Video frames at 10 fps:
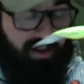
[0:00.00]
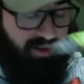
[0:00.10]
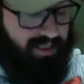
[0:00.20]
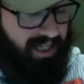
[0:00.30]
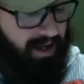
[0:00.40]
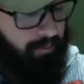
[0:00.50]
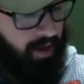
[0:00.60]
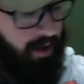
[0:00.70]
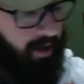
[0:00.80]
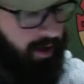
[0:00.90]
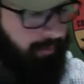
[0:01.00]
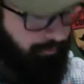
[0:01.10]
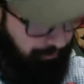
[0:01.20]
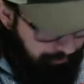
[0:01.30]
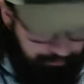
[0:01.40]
to the tip.
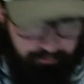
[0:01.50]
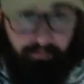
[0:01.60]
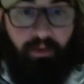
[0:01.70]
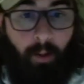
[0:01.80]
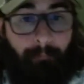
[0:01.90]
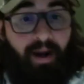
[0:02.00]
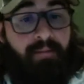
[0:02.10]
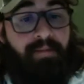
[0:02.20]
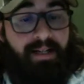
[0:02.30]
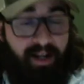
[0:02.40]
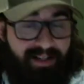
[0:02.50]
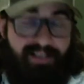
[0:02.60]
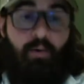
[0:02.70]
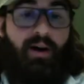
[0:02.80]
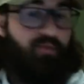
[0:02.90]
But
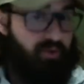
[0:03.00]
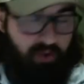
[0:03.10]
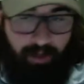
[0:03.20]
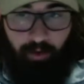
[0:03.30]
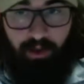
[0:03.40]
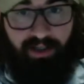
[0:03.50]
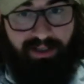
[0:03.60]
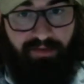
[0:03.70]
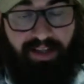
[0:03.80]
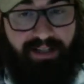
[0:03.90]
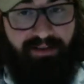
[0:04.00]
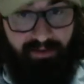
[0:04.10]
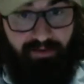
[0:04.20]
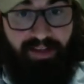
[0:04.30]
because you have those treble hooks and thing,